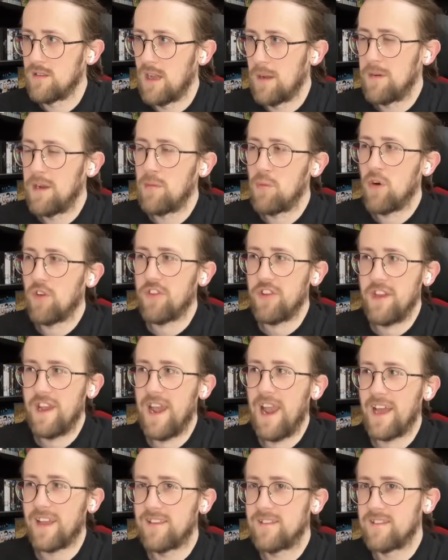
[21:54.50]
I mean, it wasn't
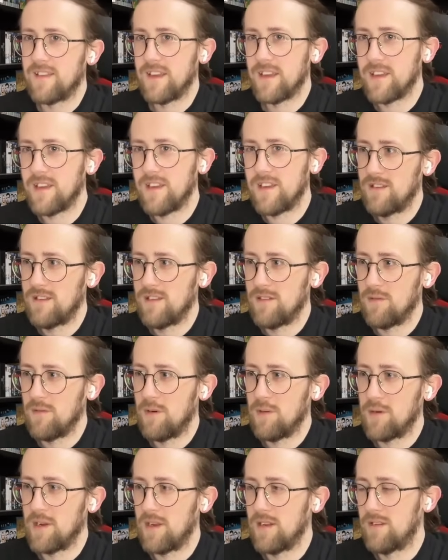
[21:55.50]
Lexi.
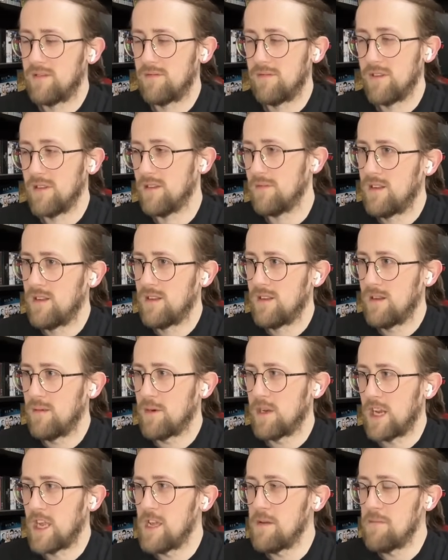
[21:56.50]
Well, I'm
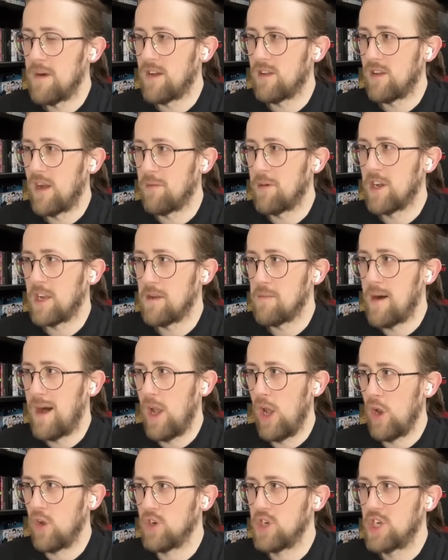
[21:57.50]
gonna eat my
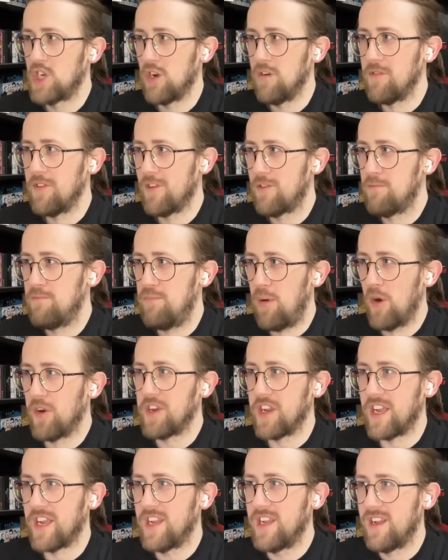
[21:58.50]
lunch over this
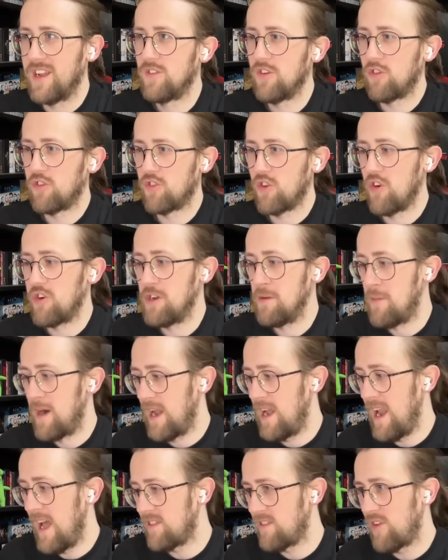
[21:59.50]
body. Oh, sorry, did my
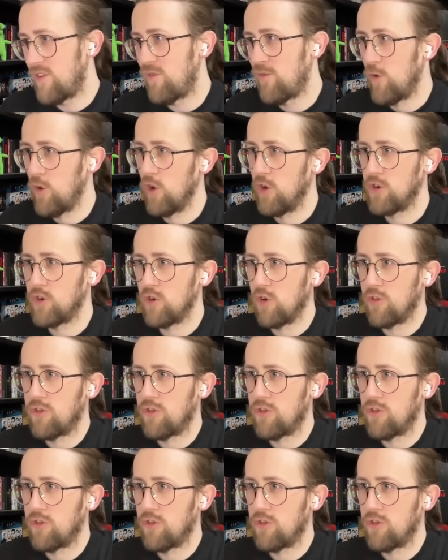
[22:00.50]
lettuce fall on your